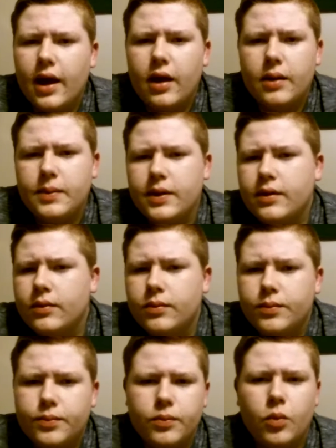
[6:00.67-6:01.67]
Yeah, I mean,
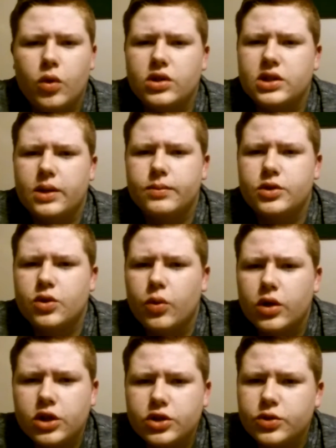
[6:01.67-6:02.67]
worst comes
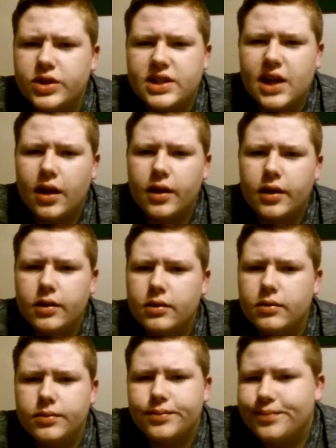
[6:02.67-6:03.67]
to worst, we sell
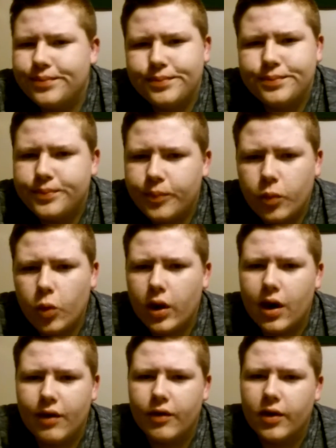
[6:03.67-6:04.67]
it. And
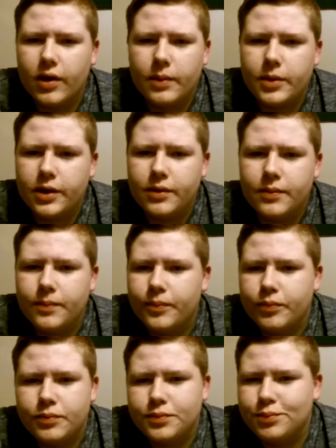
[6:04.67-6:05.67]
whatever. I mean,
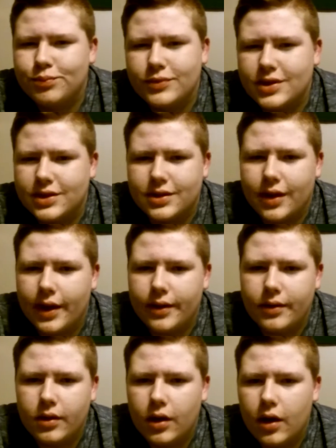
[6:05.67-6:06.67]
it's a
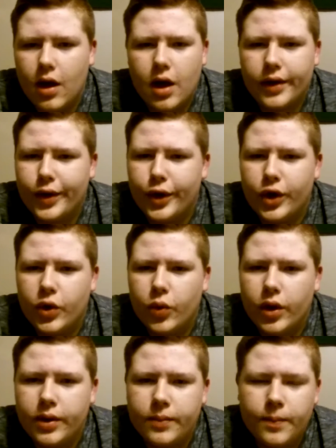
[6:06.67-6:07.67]
sled. Get a
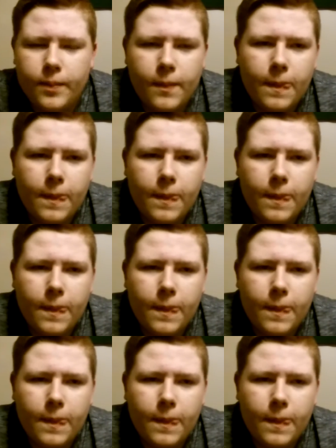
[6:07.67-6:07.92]
new one.